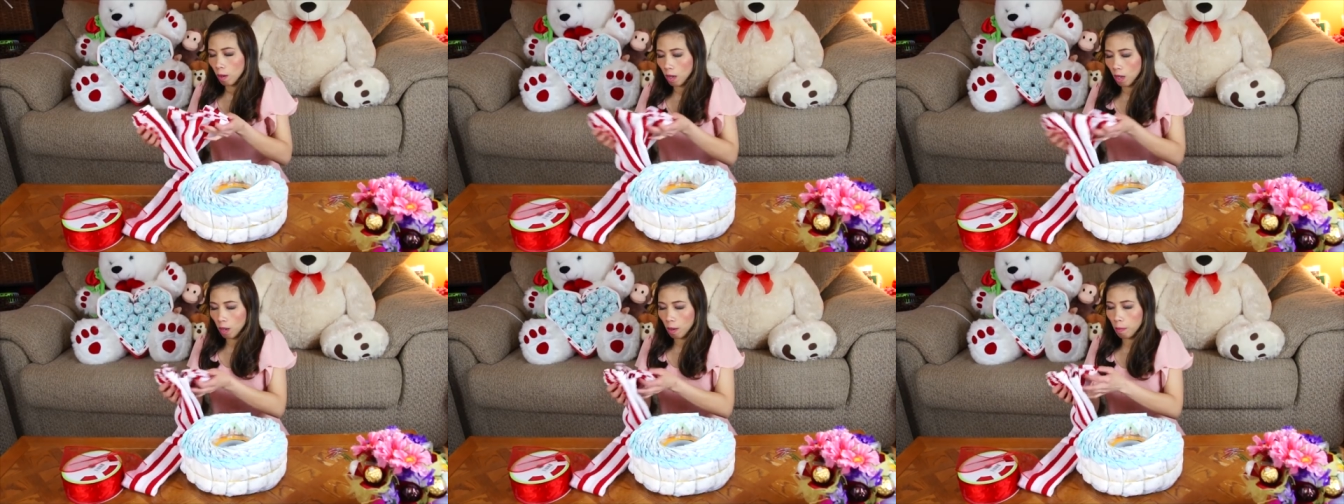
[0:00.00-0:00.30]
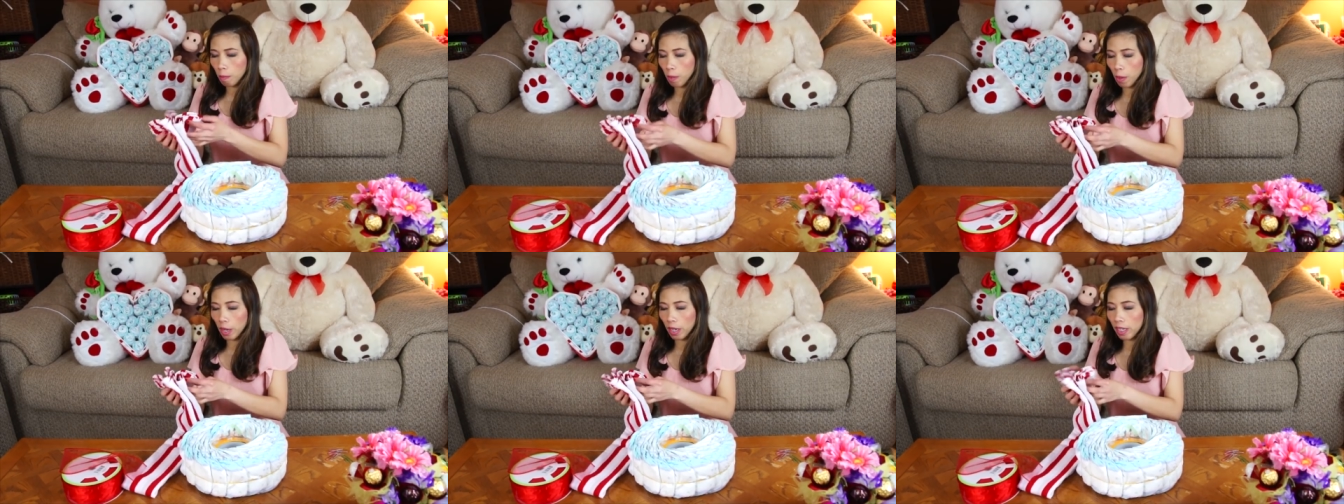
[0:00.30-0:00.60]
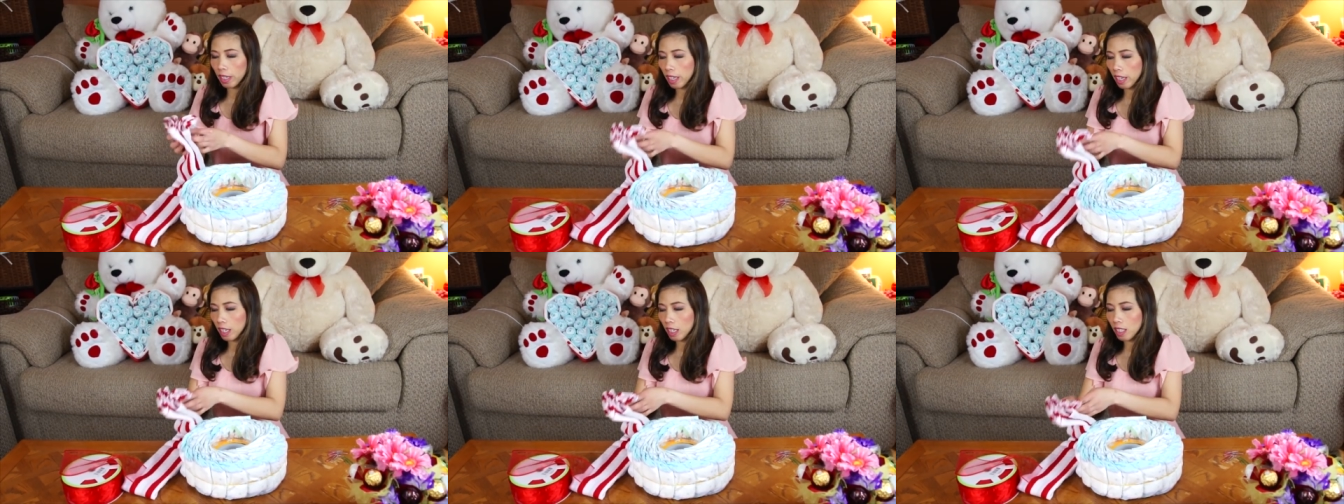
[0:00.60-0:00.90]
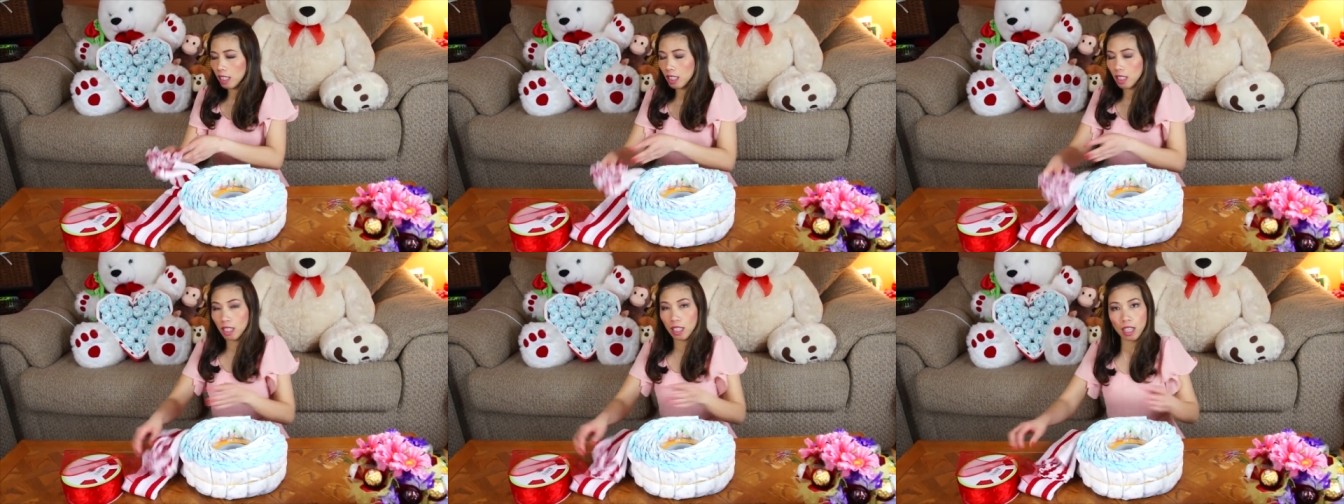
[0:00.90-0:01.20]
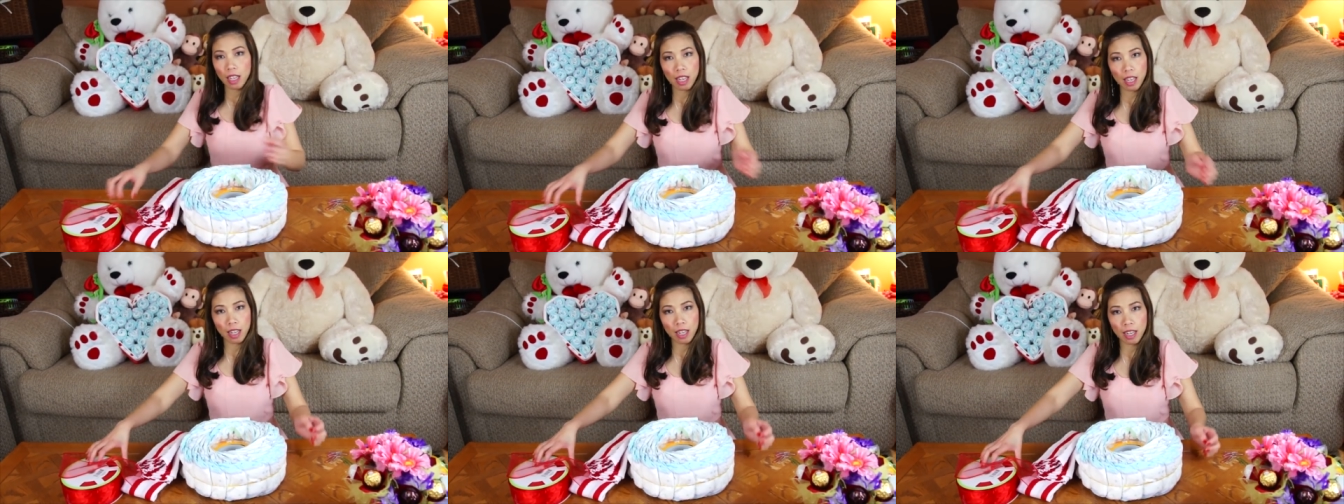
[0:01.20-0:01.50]
uh, blankets
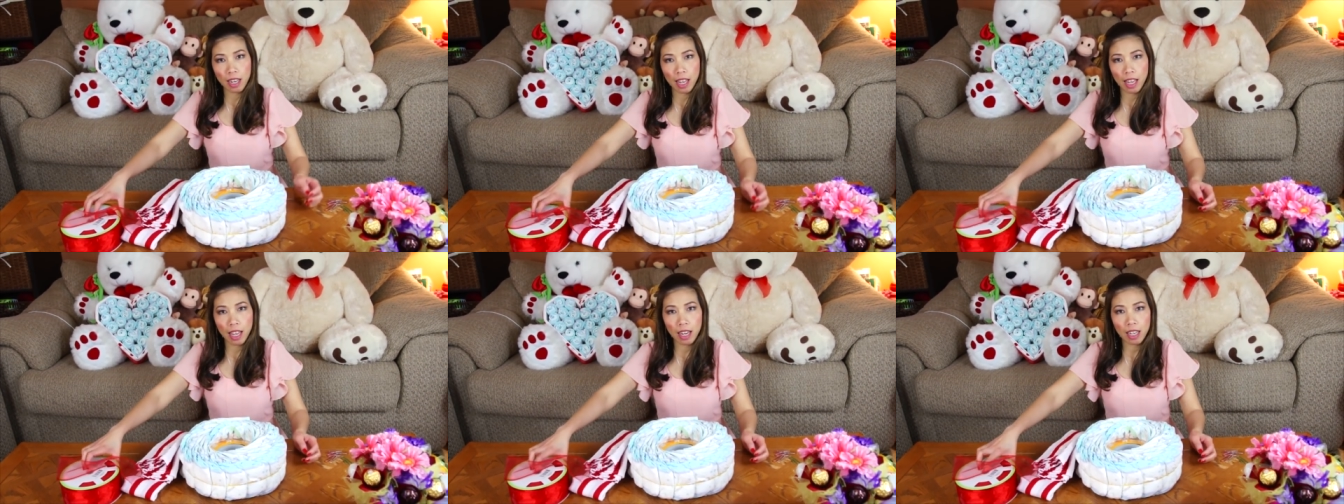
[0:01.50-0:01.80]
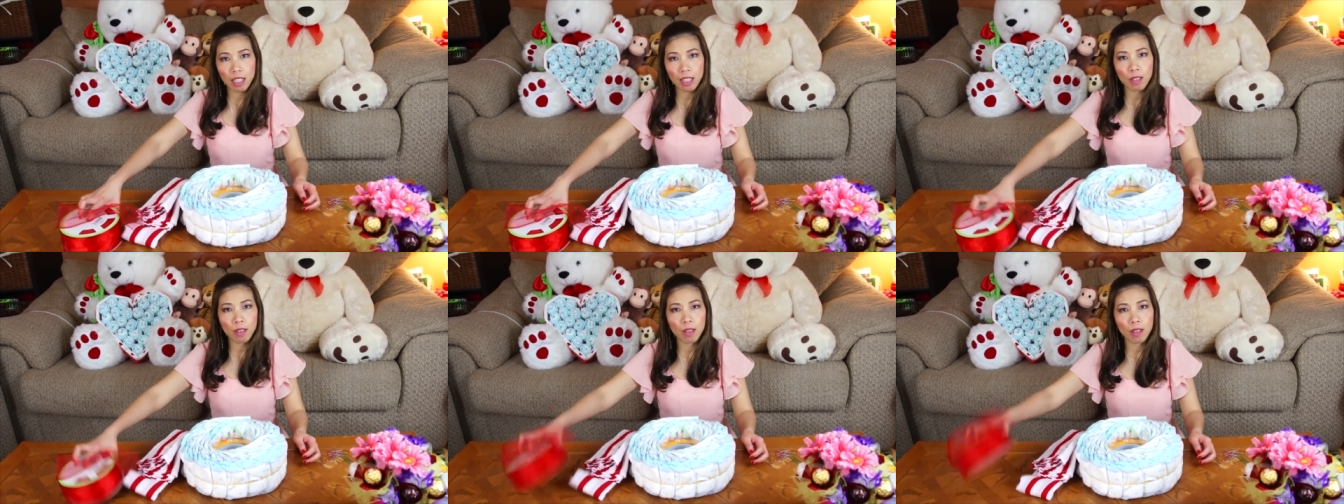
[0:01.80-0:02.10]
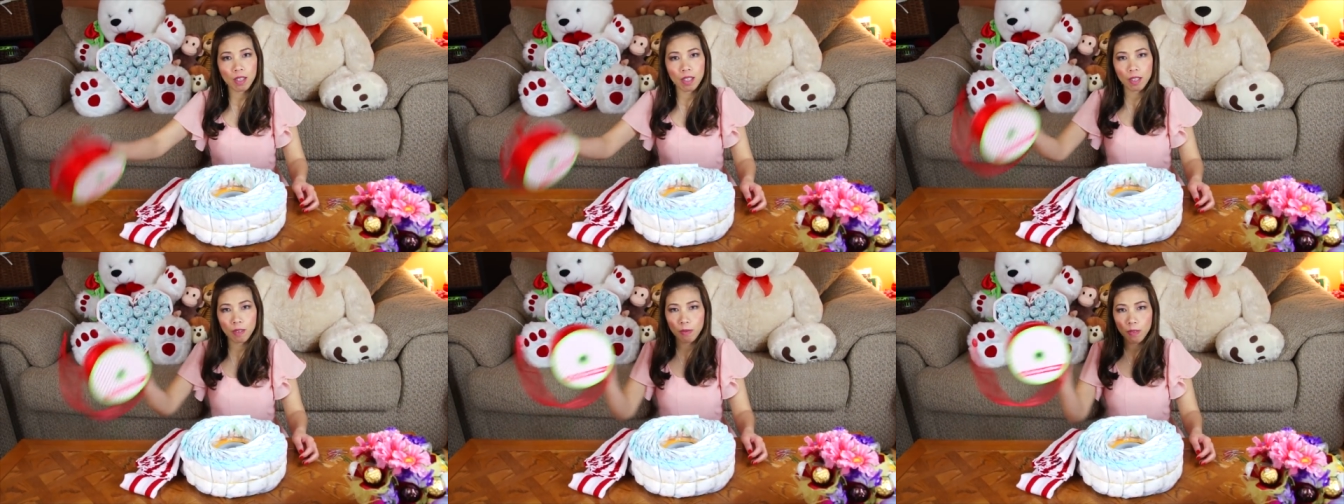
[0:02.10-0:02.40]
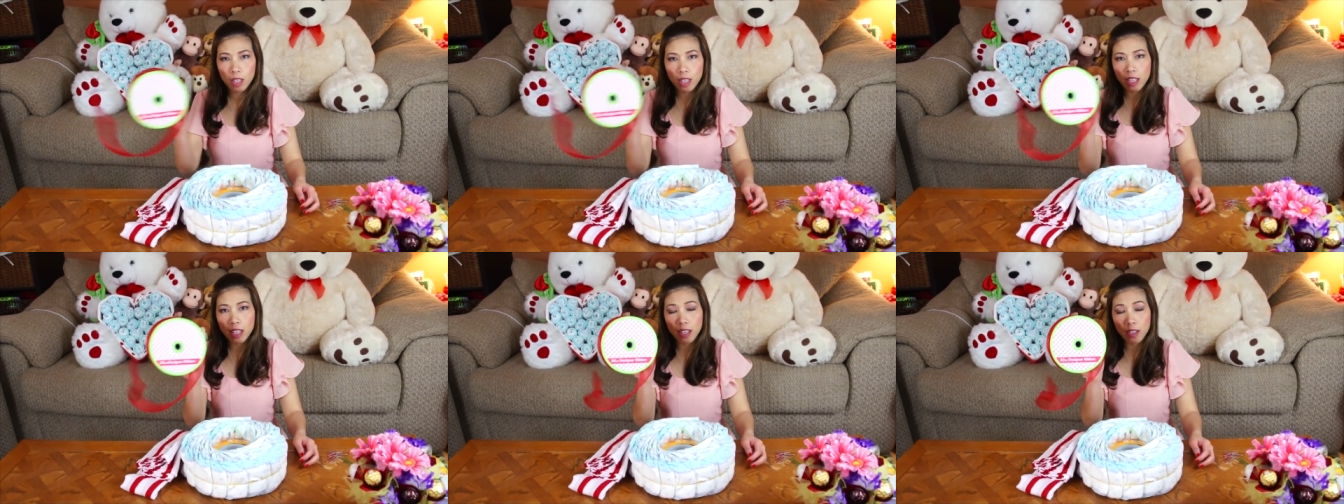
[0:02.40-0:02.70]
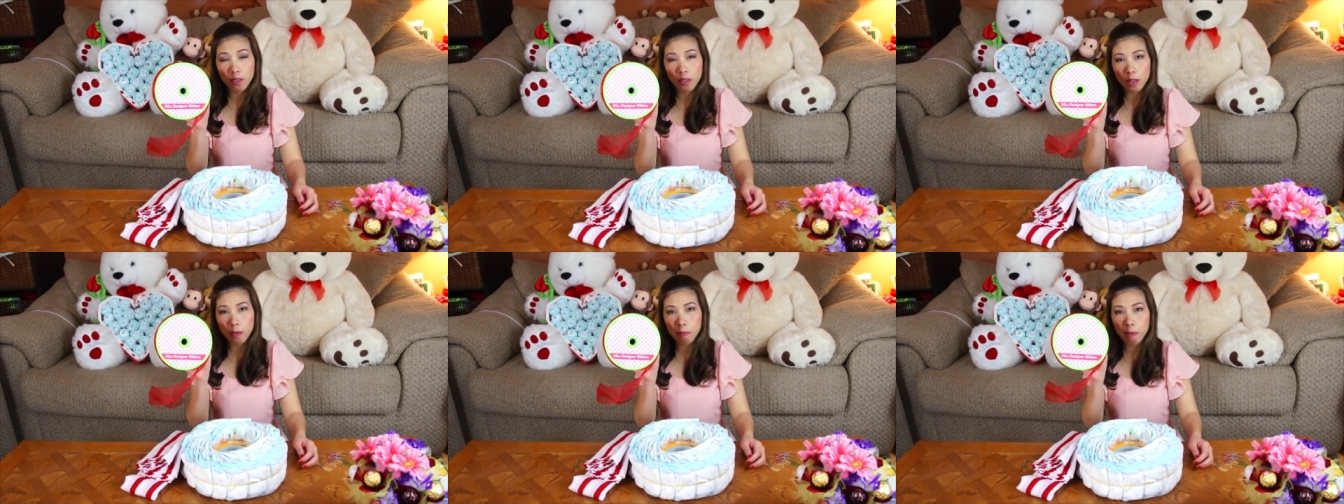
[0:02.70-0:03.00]
and then with
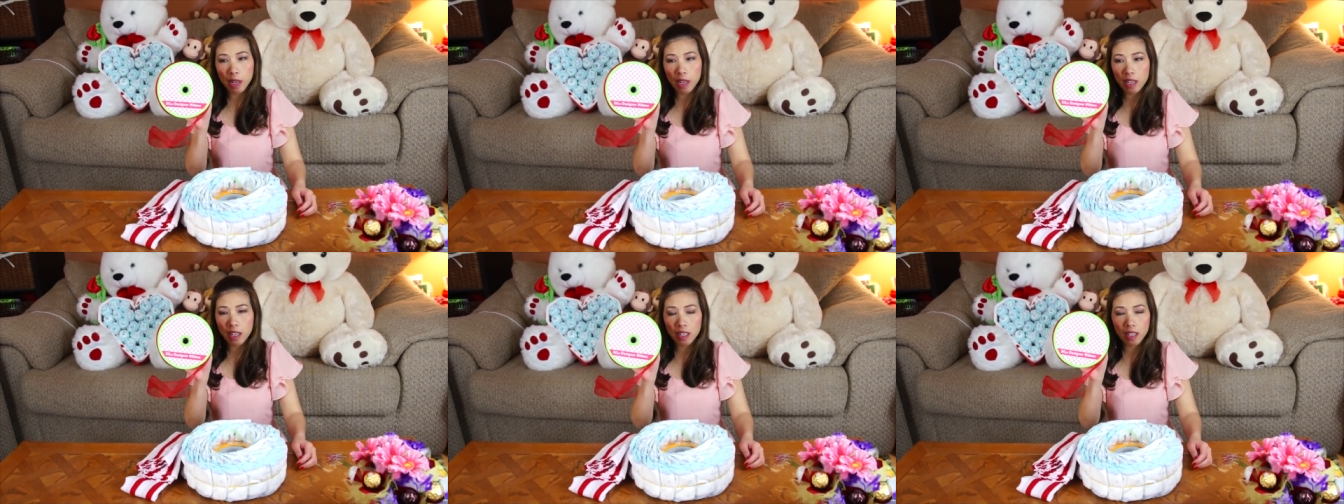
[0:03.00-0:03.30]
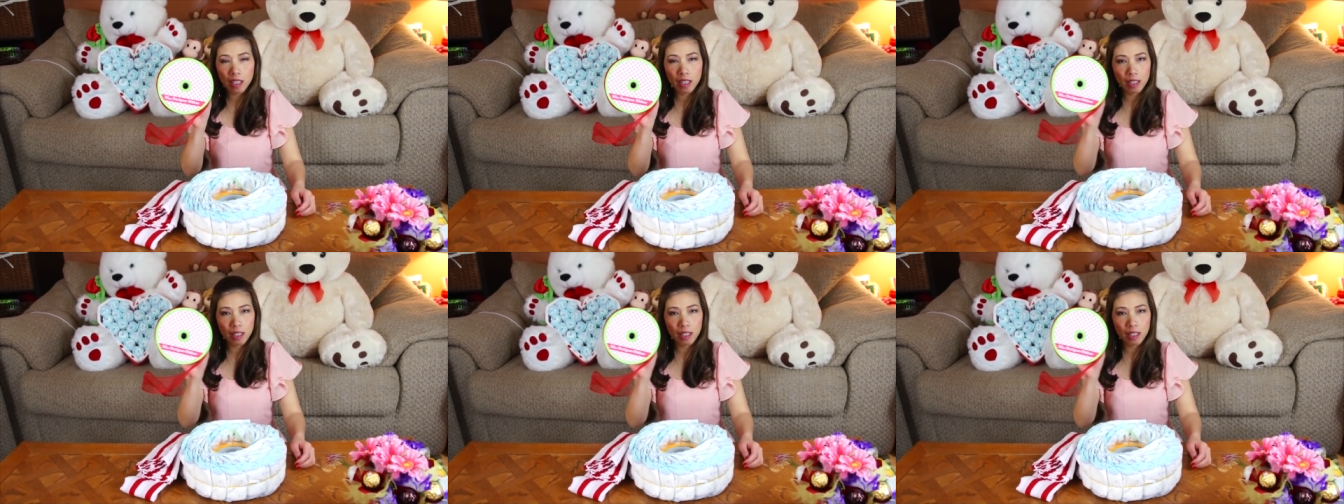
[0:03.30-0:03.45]
the ribbon